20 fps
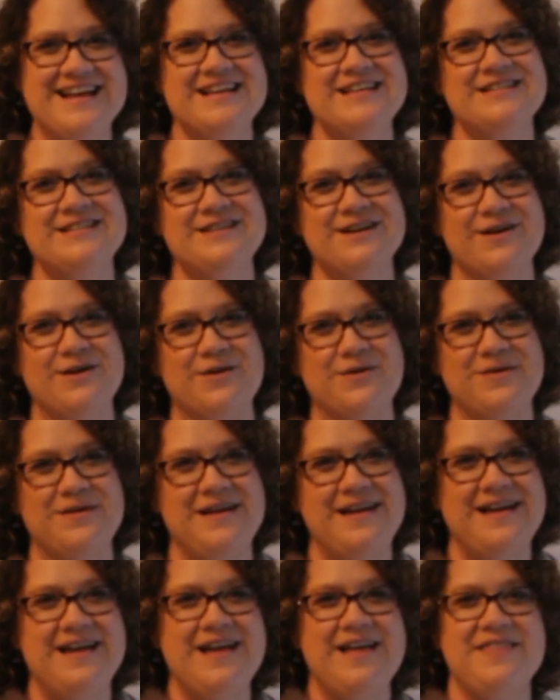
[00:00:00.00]
So
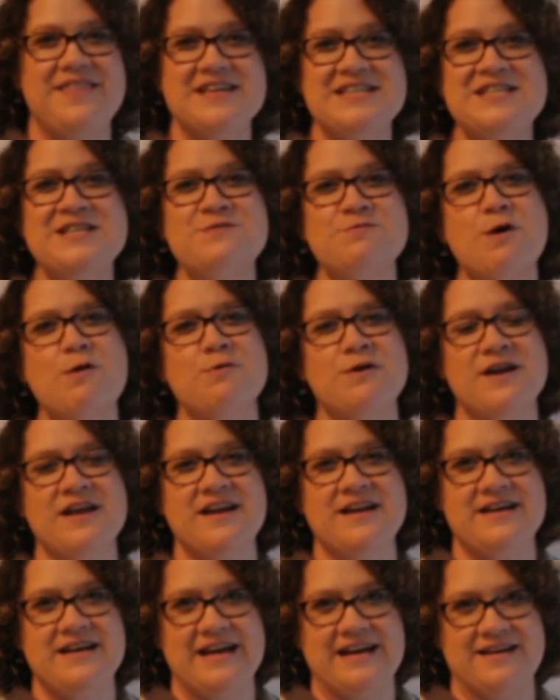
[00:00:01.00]
this is what we're
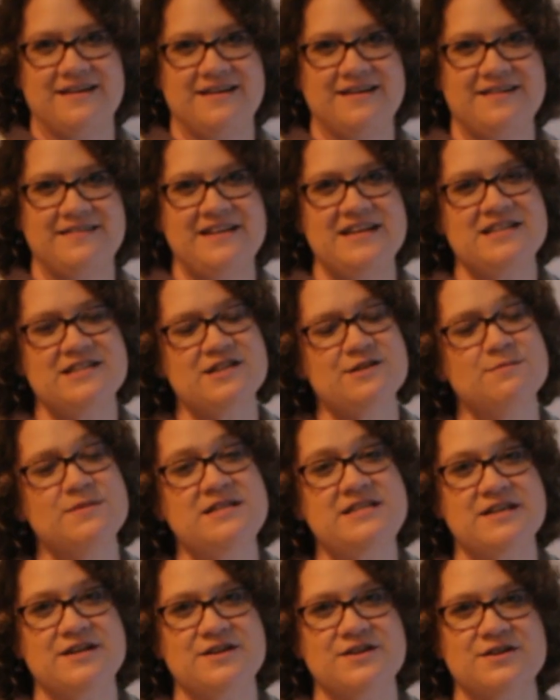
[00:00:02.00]
going to need. These are the
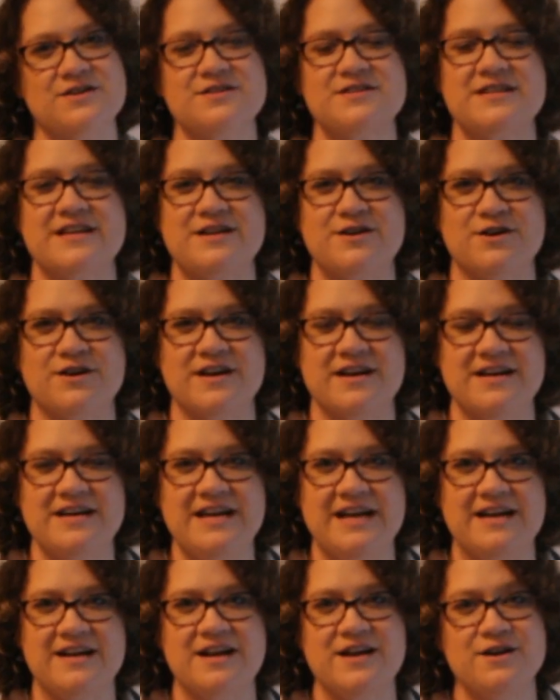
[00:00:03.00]
materials that you're going to
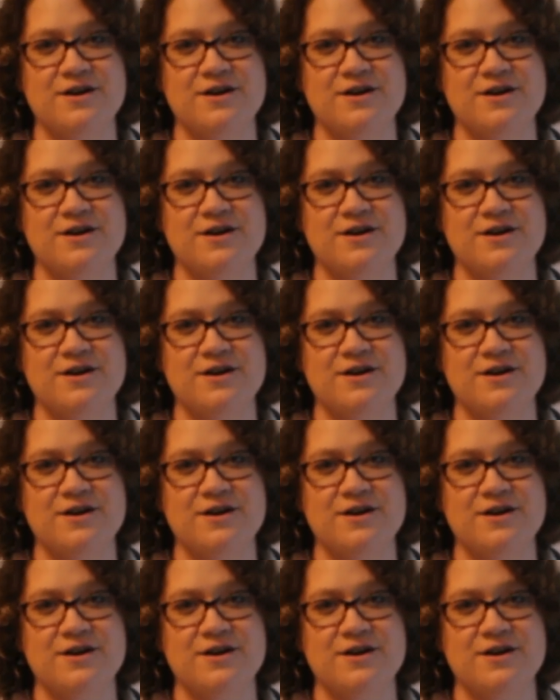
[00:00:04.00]
need.